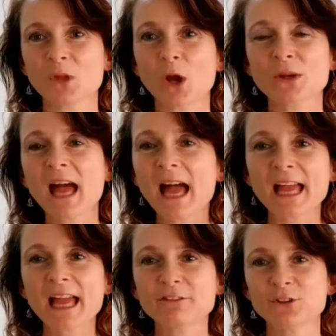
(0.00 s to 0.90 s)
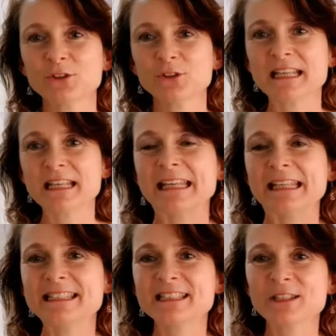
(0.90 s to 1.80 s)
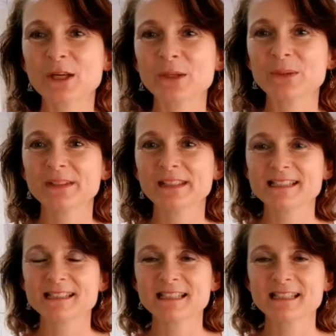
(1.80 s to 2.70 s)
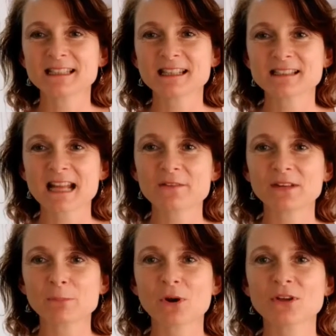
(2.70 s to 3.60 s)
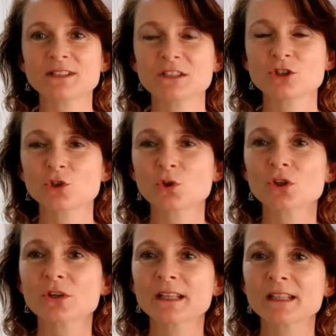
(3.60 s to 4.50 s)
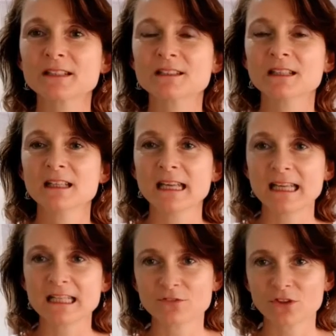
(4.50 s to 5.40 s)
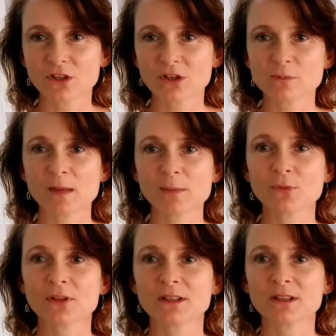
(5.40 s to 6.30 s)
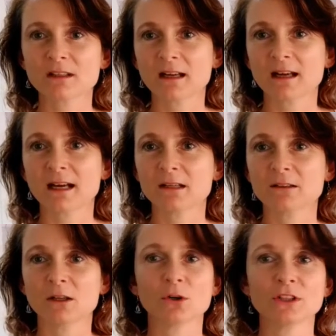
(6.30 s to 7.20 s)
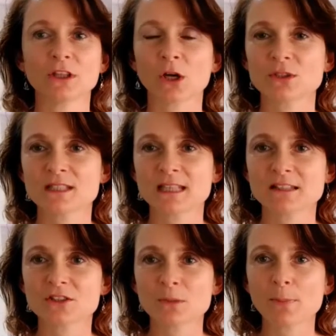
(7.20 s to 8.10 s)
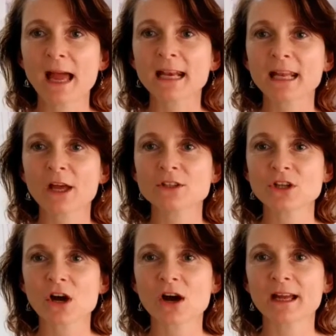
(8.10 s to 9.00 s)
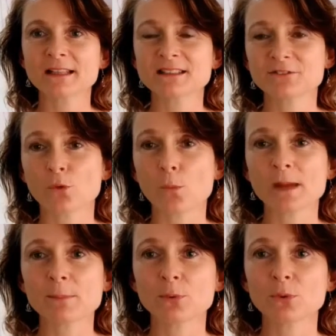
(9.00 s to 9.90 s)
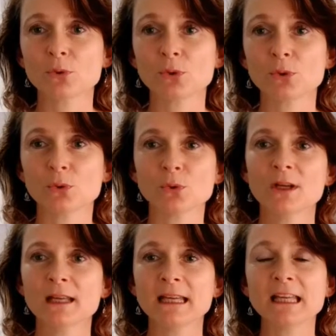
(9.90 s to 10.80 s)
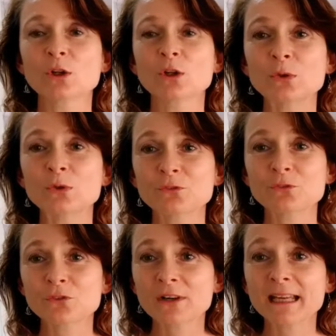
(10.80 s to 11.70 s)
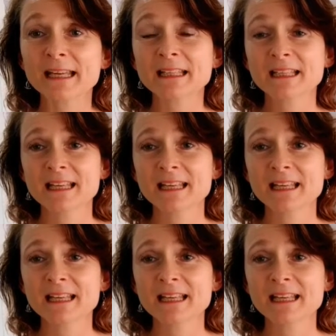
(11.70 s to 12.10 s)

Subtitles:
okay for you to eat. You know, it doesn't have any processed sugar in it. It's for those people that are, you know, sticking to the paleo diet, for people who eat gluten-free,